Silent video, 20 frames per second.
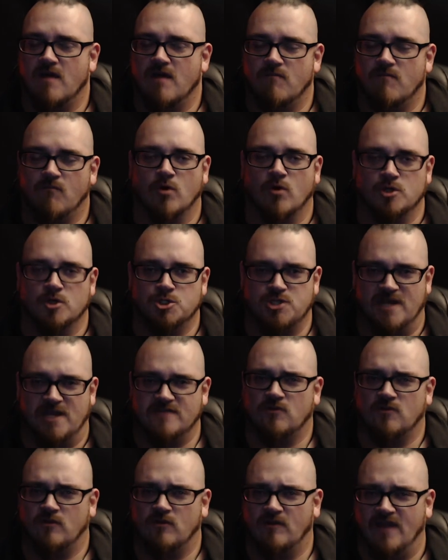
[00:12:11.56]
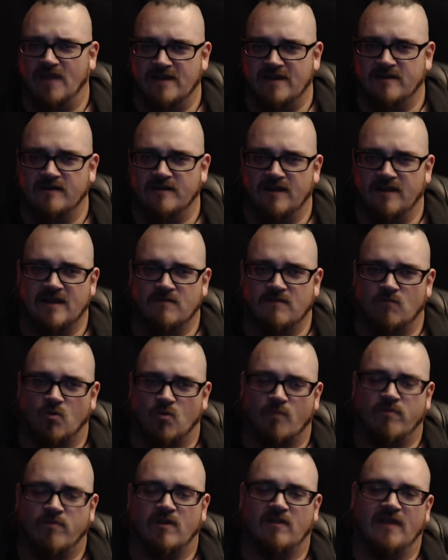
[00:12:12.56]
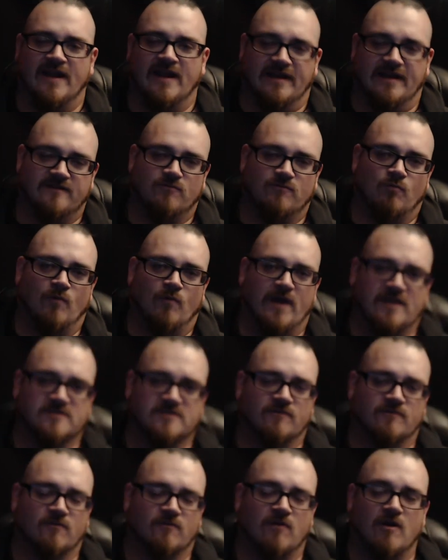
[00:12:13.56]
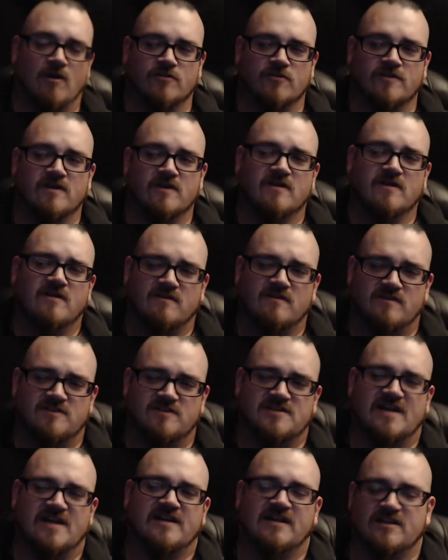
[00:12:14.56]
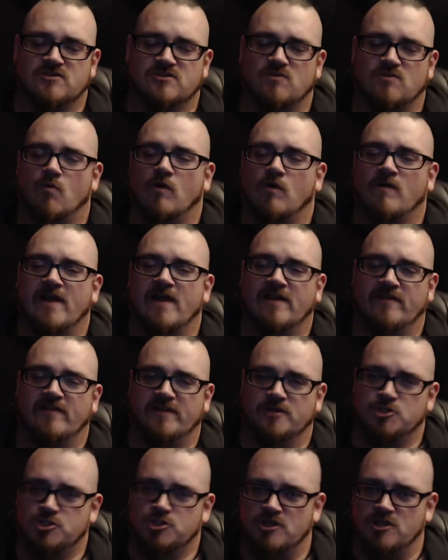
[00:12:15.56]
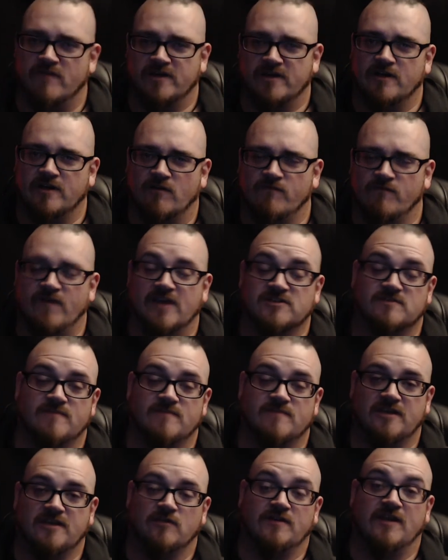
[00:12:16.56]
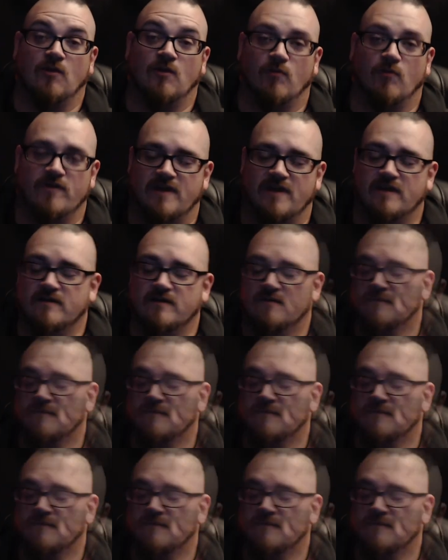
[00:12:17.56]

more gentle and more polite ways of growth. These entities are more likely to shove it in your face and make you deal with it.